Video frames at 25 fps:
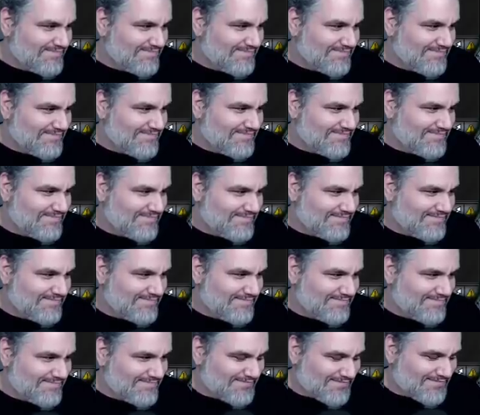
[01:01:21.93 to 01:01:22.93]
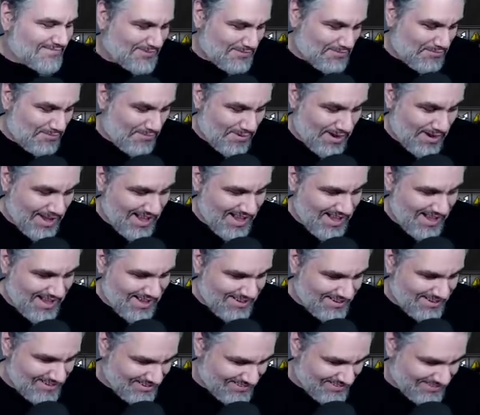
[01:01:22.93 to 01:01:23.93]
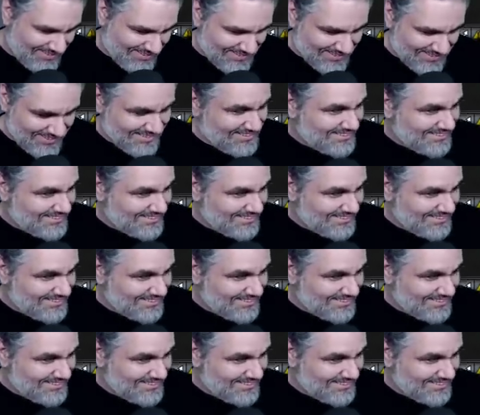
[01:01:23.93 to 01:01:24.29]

You little Mitch. Wow